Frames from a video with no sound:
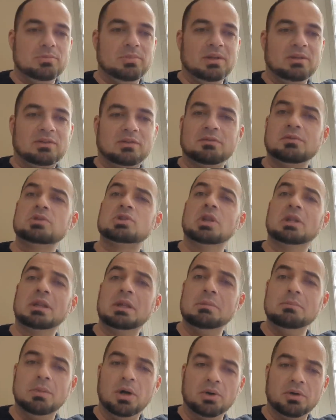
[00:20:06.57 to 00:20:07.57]
you been
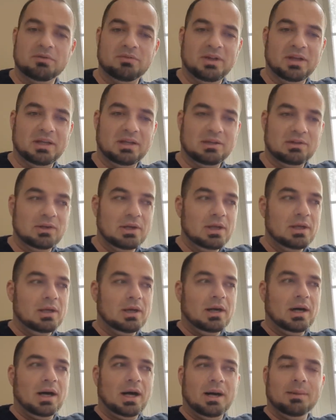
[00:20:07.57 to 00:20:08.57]
sufficiently motivated
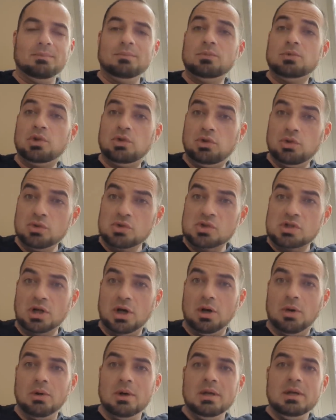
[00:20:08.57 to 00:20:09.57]
um, to do
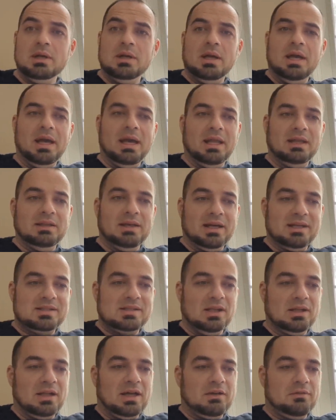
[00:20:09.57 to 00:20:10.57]
so. And I
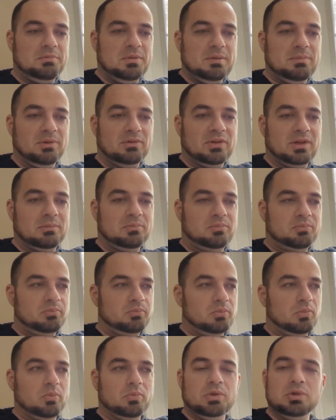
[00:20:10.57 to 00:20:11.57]
see a lot of people, it's like,
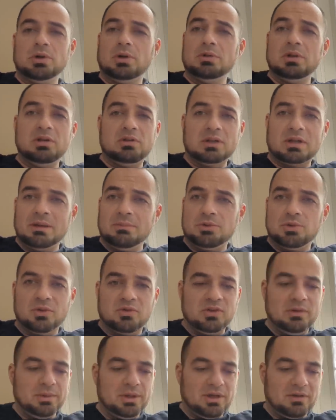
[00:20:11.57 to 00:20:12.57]
you don't need to come to a
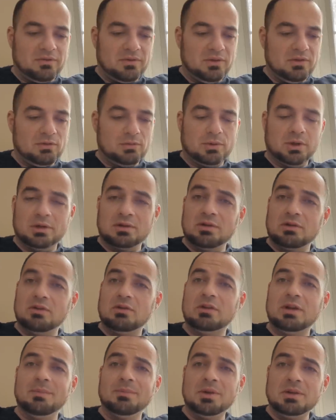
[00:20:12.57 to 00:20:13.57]
seminar for this work. This
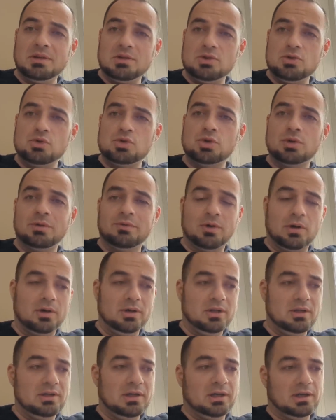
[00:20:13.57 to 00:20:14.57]
is something that you should have
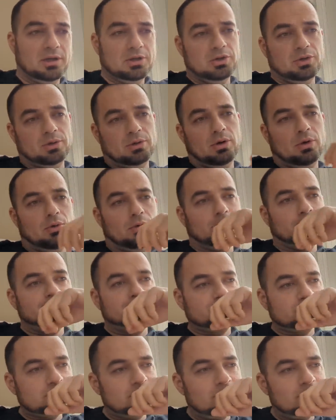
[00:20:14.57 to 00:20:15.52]
already done on your own.